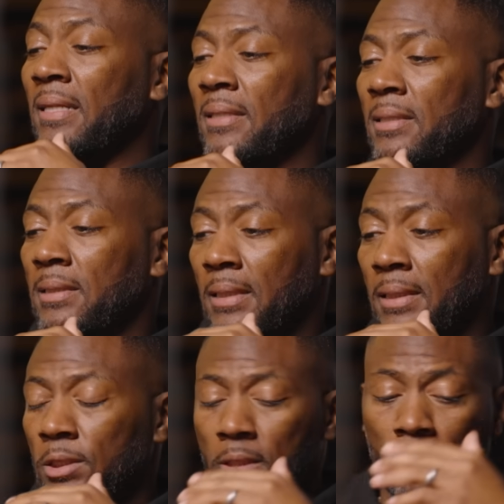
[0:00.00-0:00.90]
these
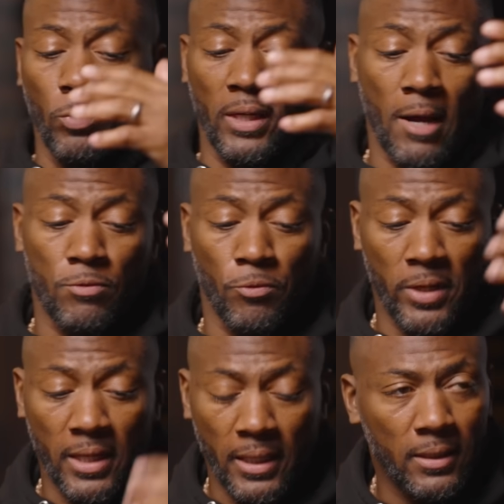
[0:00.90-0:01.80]
things, and when I
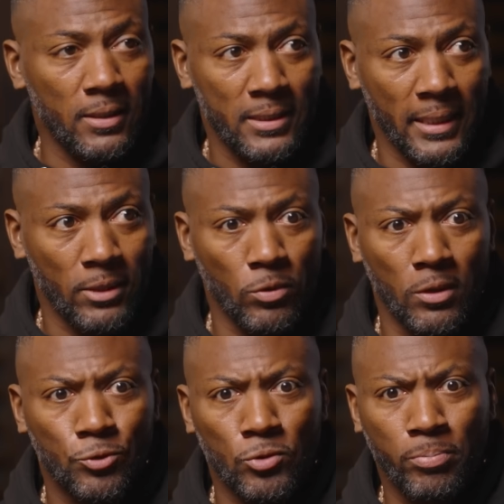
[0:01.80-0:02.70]
read the Ted
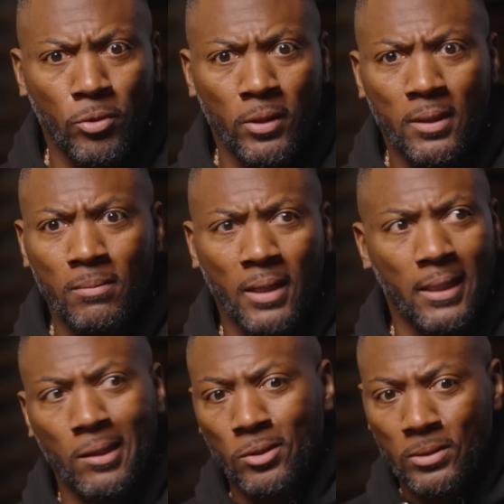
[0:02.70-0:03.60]
Wells report, I'm
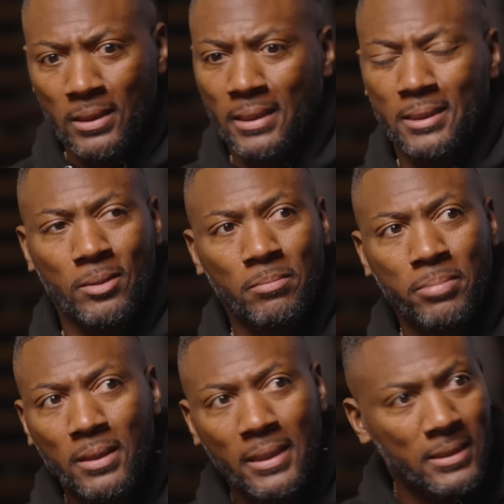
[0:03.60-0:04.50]
like, not only is he a
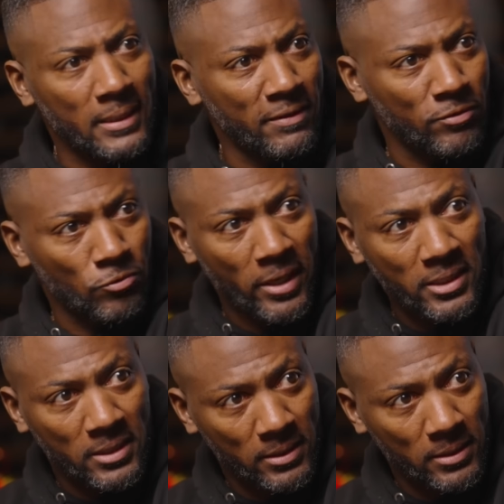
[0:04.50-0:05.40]
bully, he's an effing
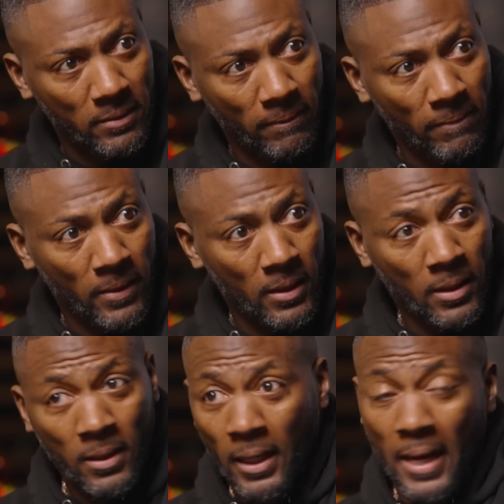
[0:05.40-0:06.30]
racist.
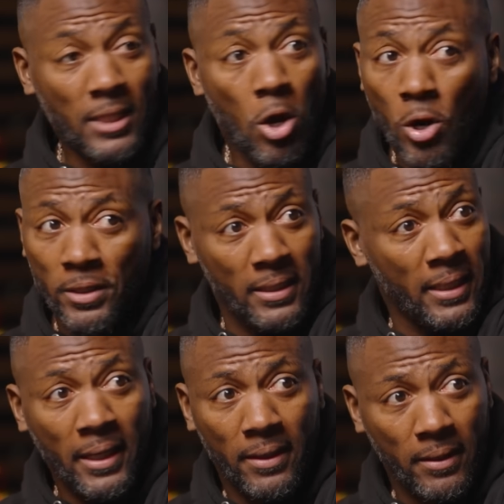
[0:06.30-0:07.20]
And that's hard to
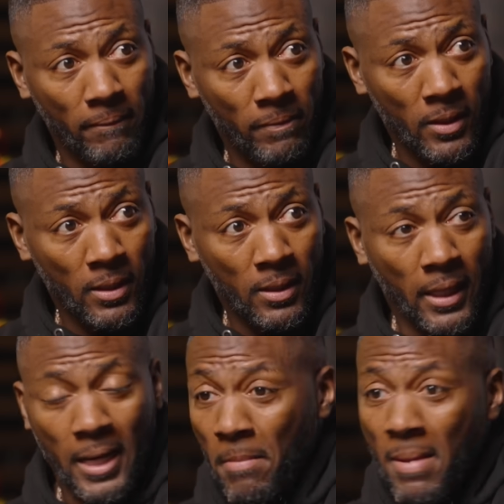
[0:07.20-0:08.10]
kick.
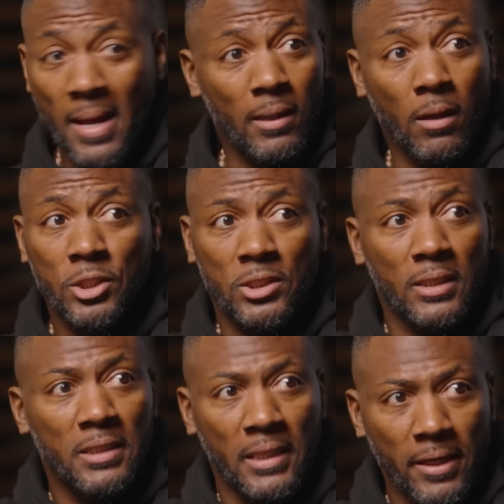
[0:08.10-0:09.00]
And that man lost
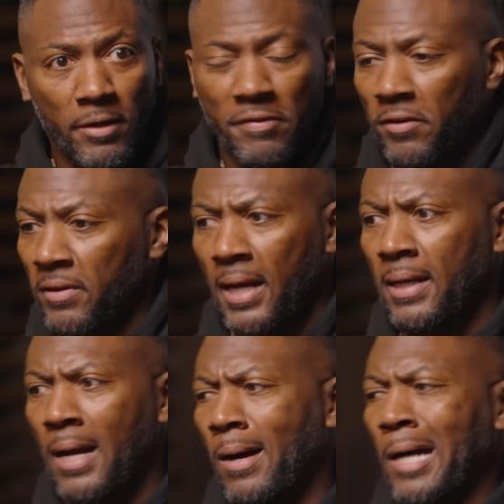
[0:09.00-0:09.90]
a year for
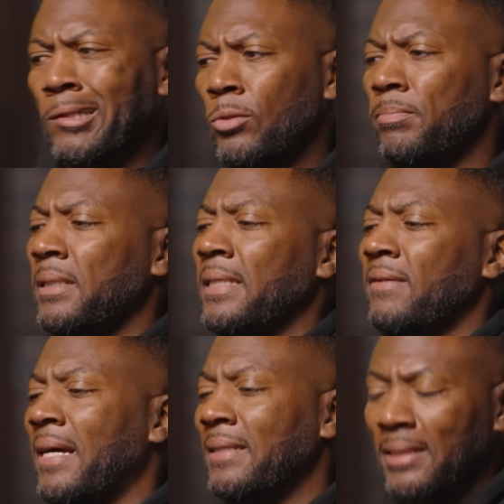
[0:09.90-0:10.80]
that. Now, I don't
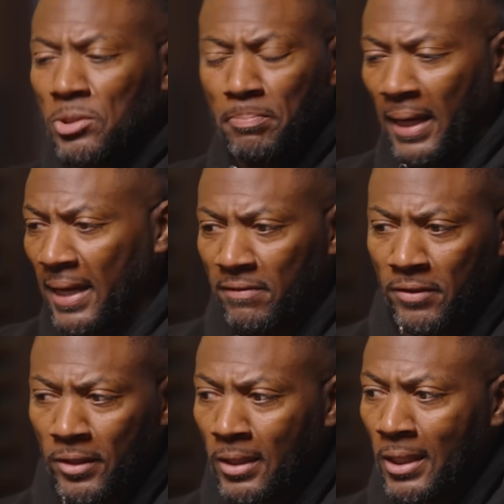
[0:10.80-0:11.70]
believe that this
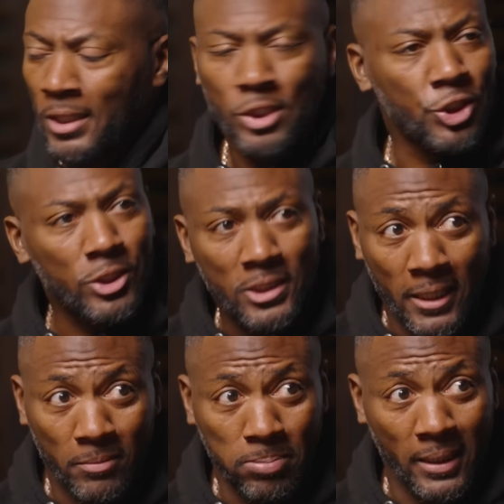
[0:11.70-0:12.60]
behavior should
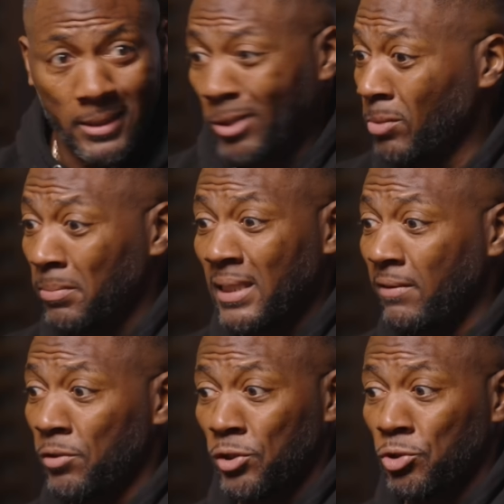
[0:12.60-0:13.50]
take place. I don't
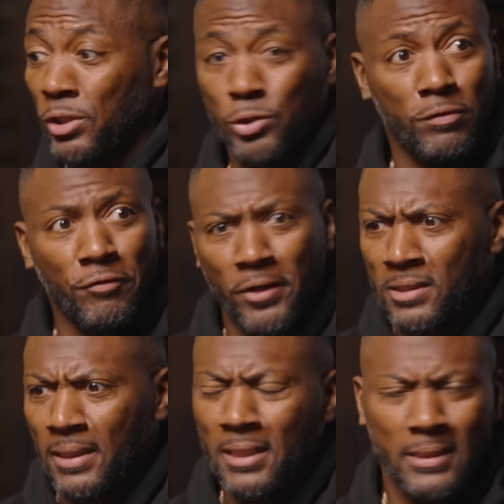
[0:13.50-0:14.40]
believe you should treat your
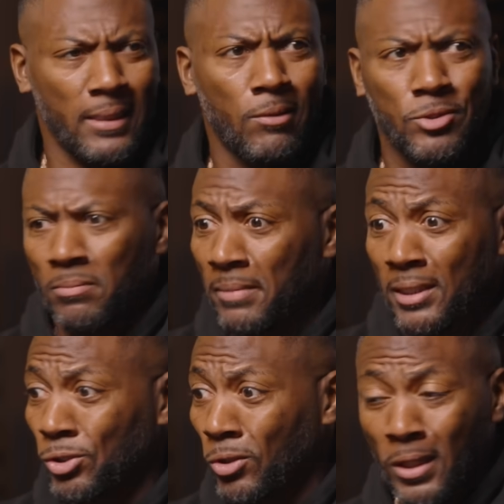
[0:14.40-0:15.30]
friends that he said I was a
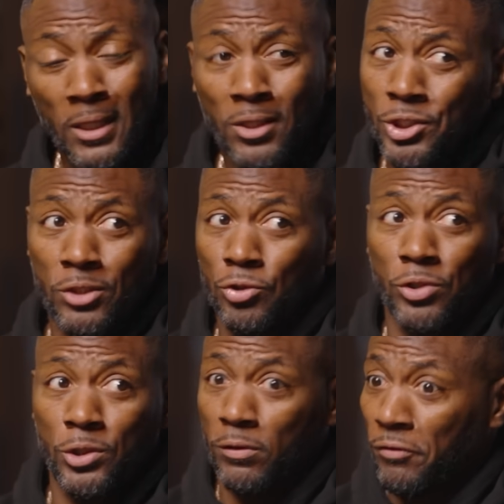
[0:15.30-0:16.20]
mentor. You shouldn't
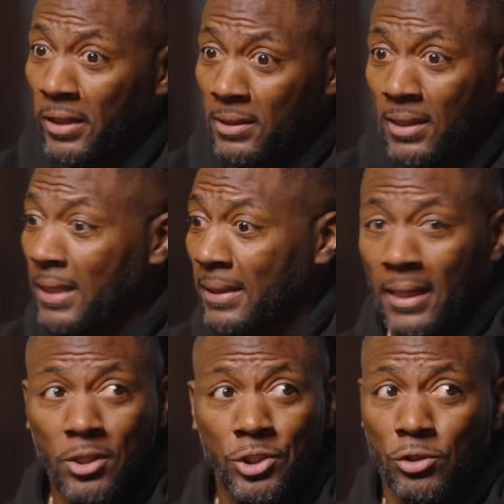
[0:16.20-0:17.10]
treat your friends like
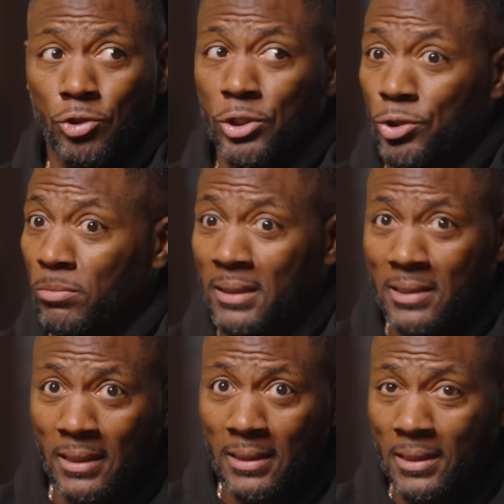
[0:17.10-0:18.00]
that. You shouldn't treat your
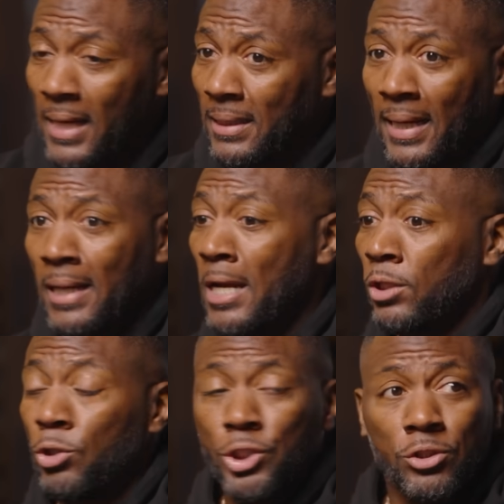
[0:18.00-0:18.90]
mentees like that.
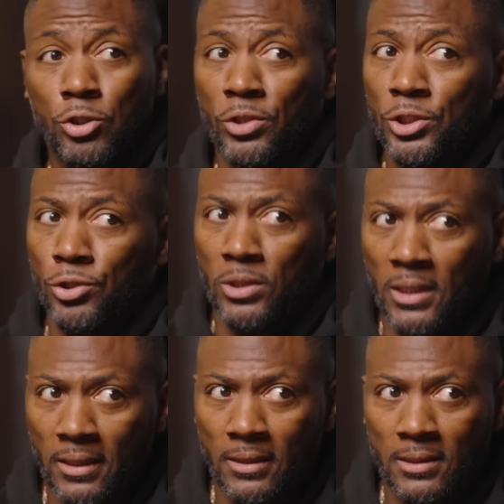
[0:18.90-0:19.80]
You shouldn't treat your
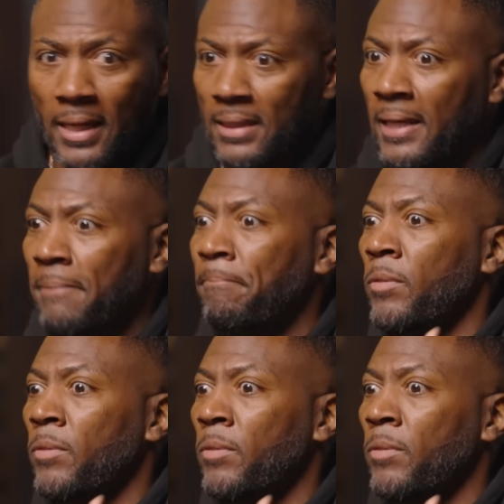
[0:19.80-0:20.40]
youngins like that.